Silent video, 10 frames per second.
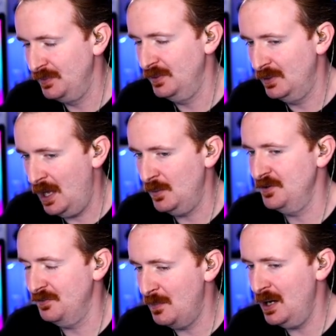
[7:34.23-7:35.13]
Now,
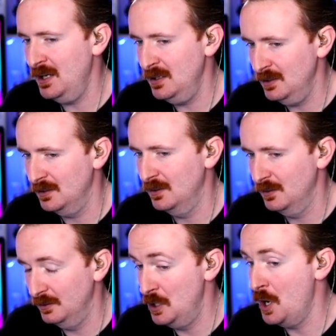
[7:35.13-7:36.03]
if my
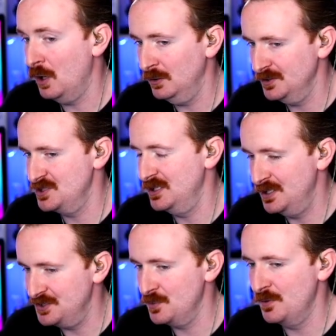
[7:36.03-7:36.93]
knowledge and
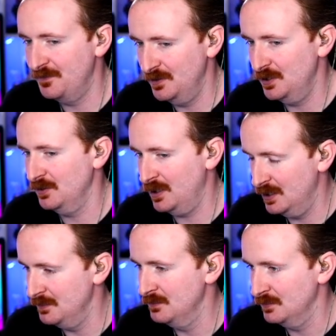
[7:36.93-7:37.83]
history with video
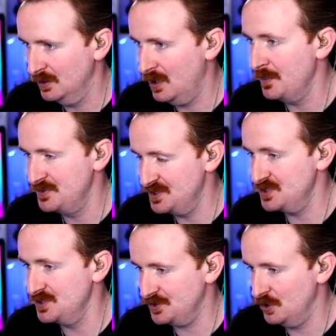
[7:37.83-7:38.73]
game
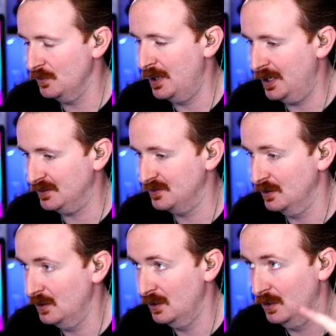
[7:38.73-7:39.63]
composition is correct,
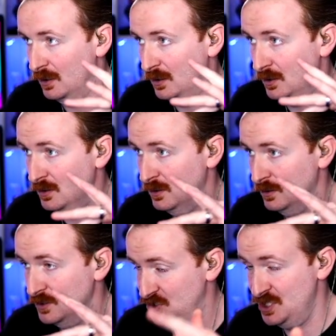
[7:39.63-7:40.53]

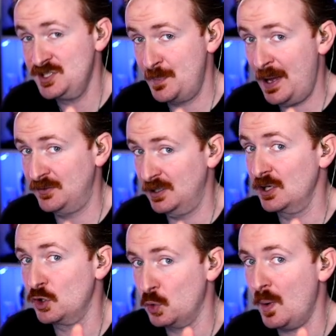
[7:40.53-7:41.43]
shit's about to get
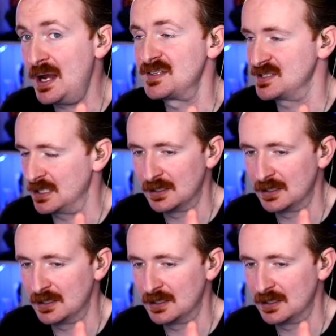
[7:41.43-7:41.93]
crazy.